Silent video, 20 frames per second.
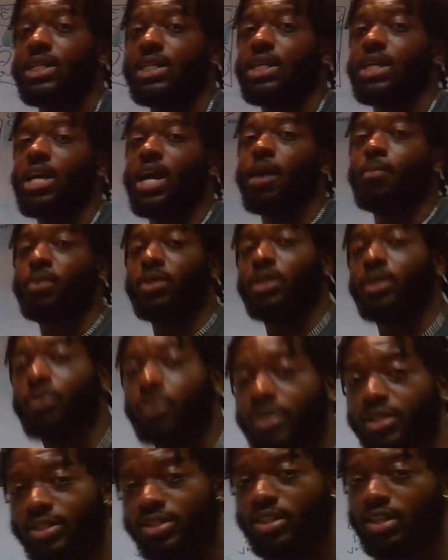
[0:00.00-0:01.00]

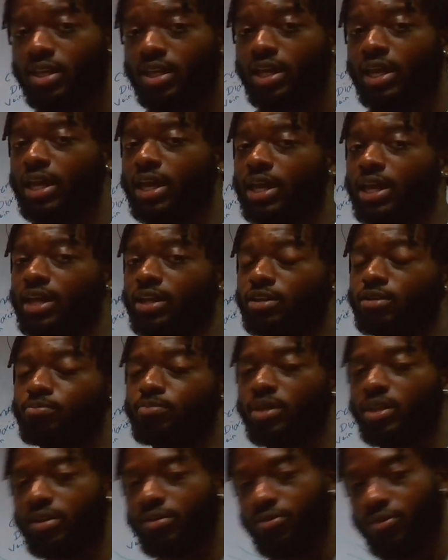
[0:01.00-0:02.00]
capillaries and
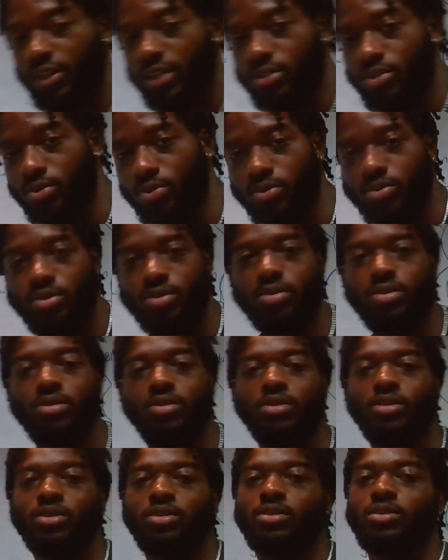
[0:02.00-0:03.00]
blood vessels,
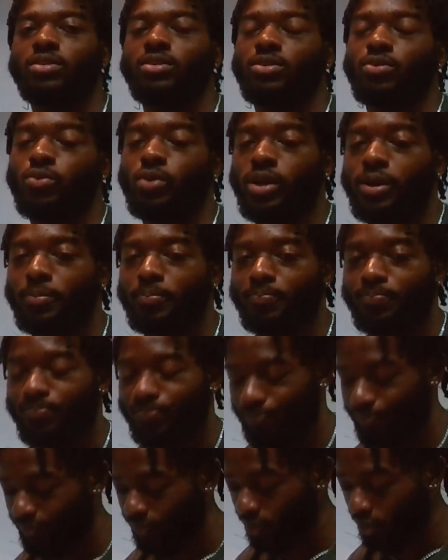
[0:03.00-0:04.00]
right?
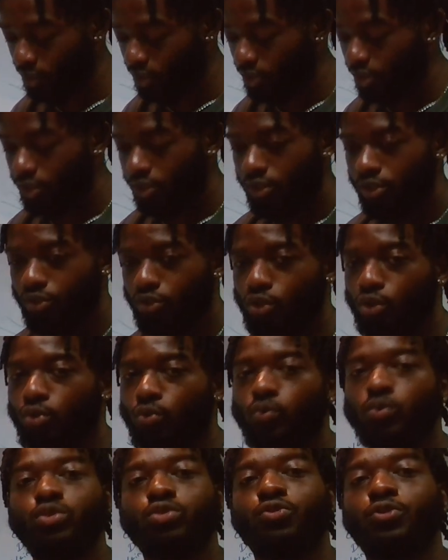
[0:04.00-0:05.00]
So
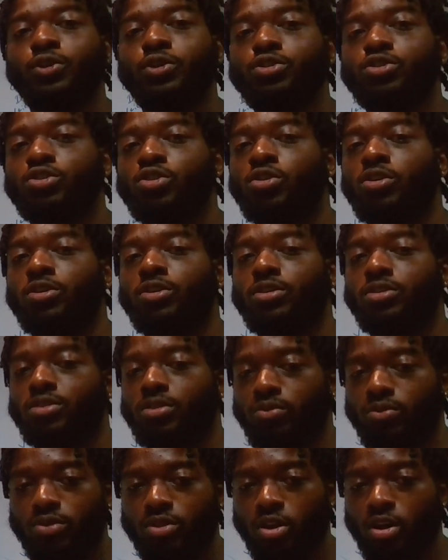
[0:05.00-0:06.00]
we'll first
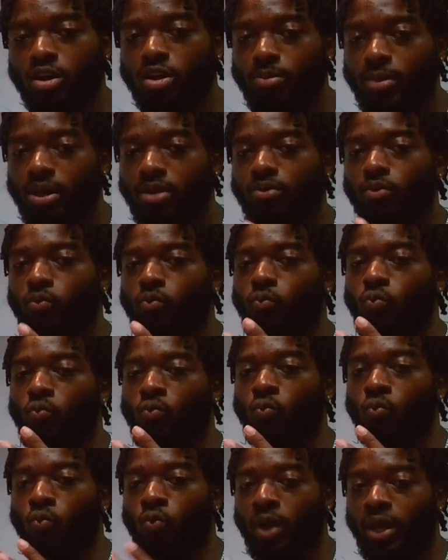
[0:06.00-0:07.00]
talk about
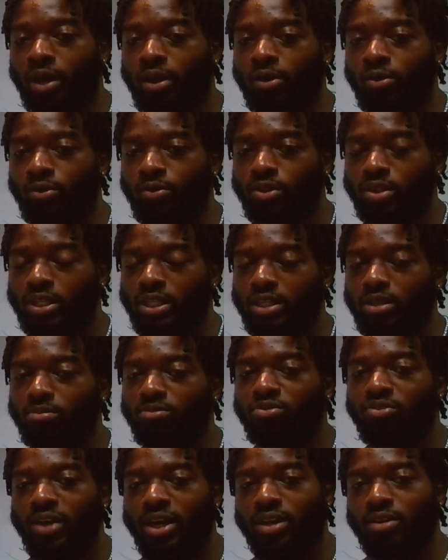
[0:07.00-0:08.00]
where the
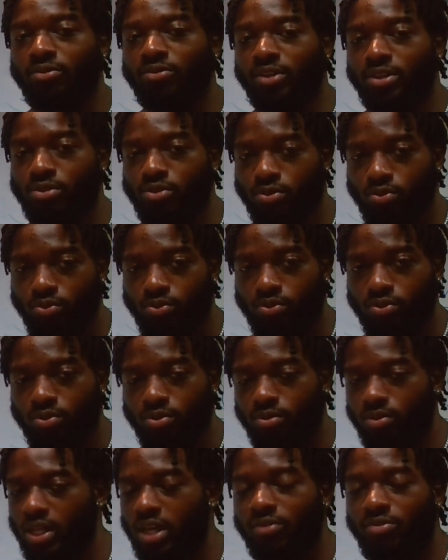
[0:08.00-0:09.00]
lymphatic the
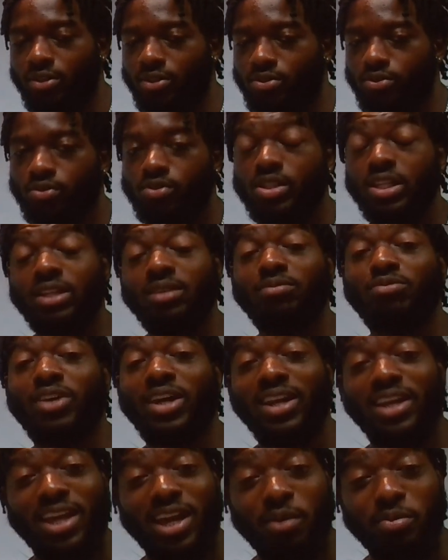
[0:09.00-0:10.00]

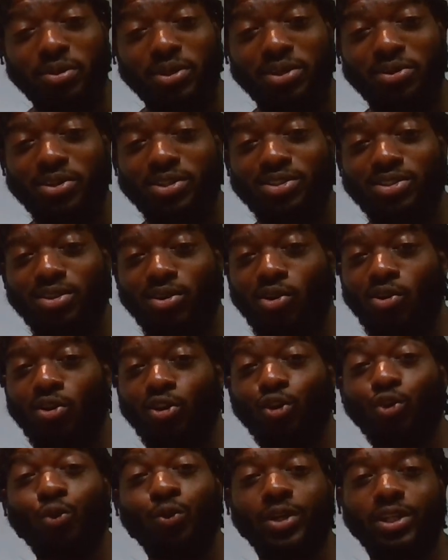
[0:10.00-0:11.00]
lymphatic capillaries are
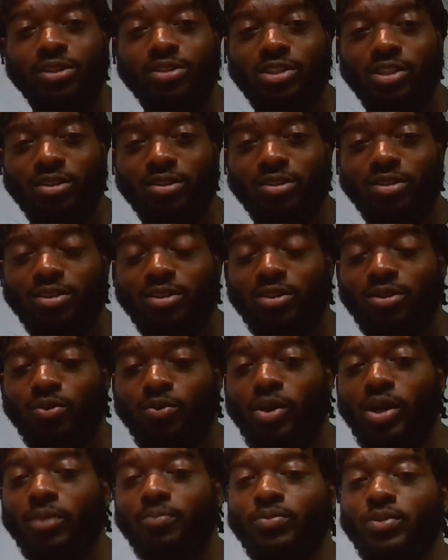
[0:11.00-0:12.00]
oriented,
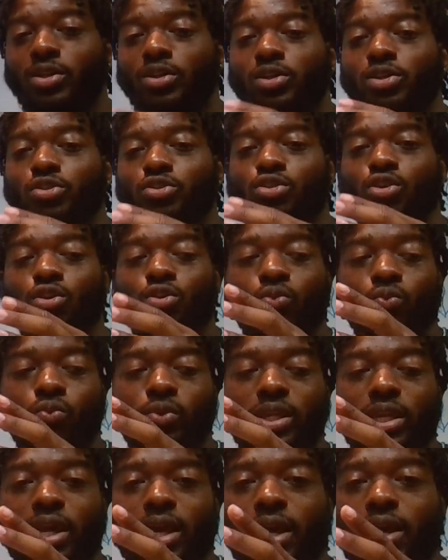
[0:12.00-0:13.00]
right? So
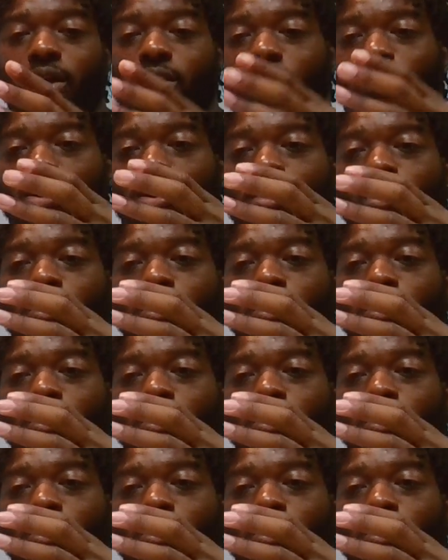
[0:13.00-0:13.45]
we have